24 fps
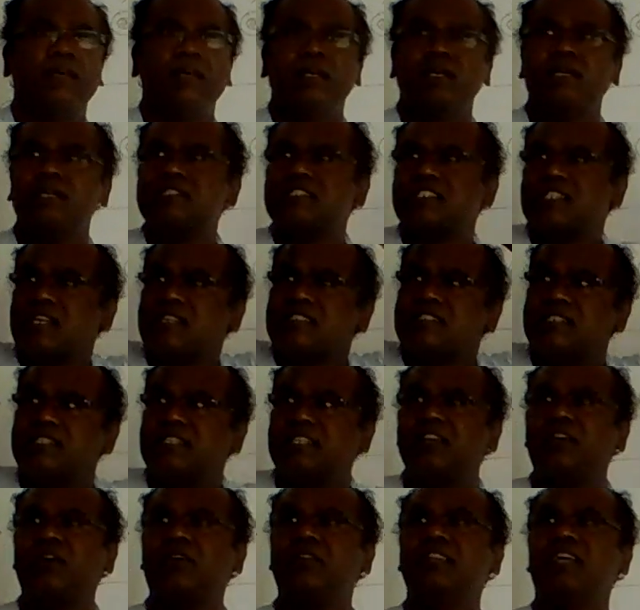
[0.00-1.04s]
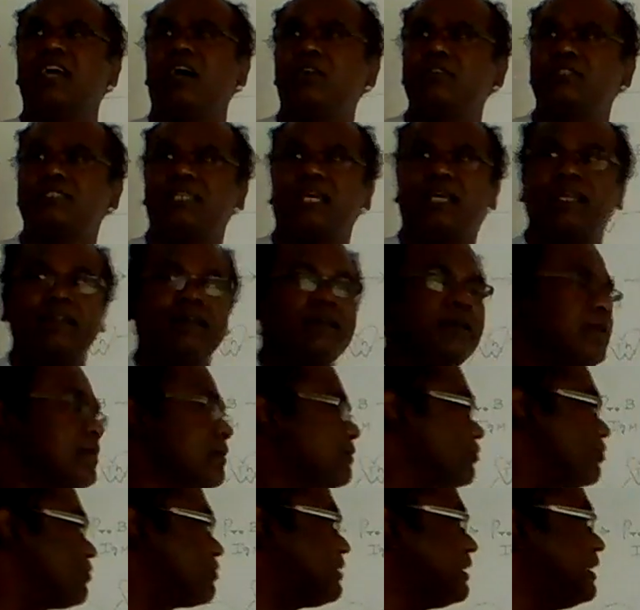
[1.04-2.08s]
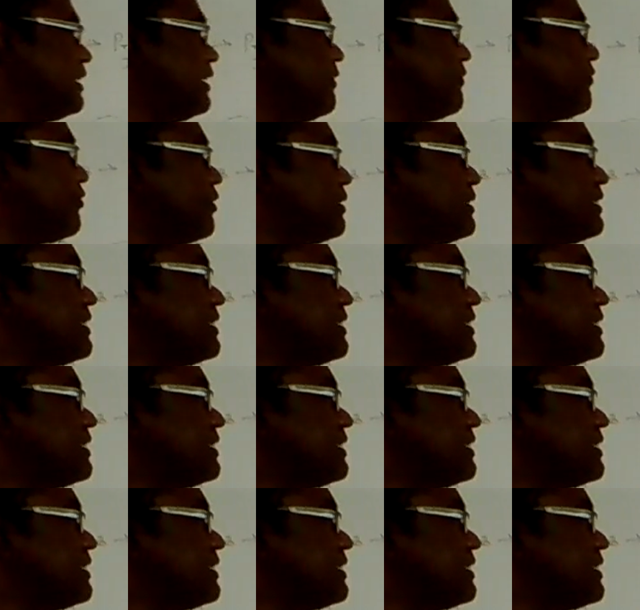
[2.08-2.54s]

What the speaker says: It's just sitting on the outside. So CD4 is a